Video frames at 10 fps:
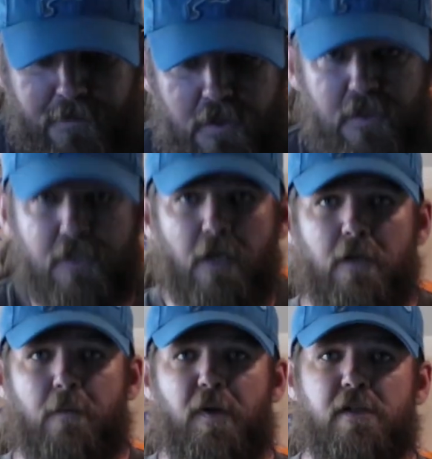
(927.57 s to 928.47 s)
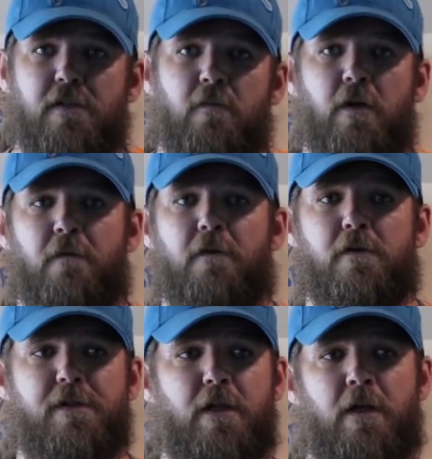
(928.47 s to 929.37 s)
Just kind of depends on
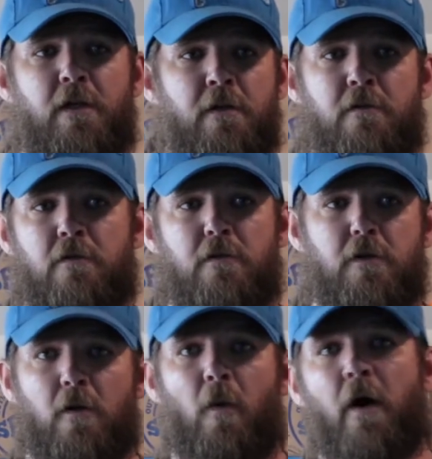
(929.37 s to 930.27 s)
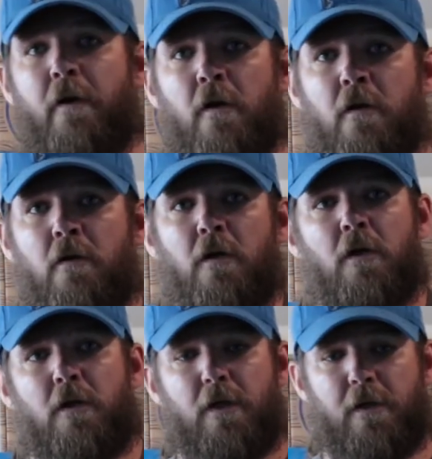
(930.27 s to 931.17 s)
whatever's in your water.
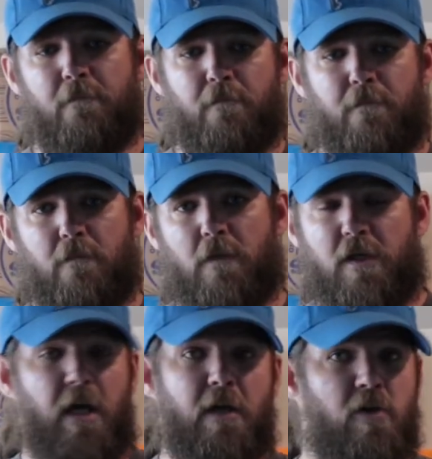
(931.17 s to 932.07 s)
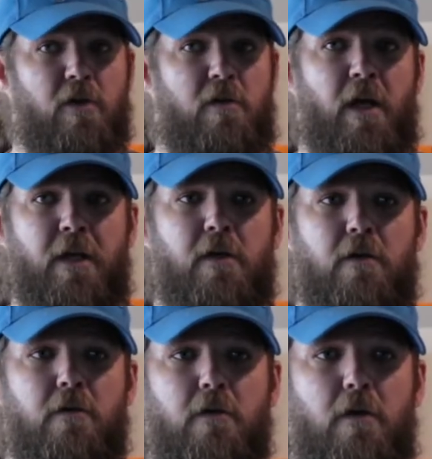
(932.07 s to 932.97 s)
It can look like
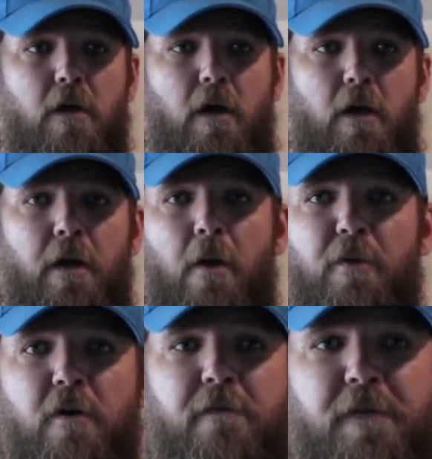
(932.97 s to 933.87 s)
a number of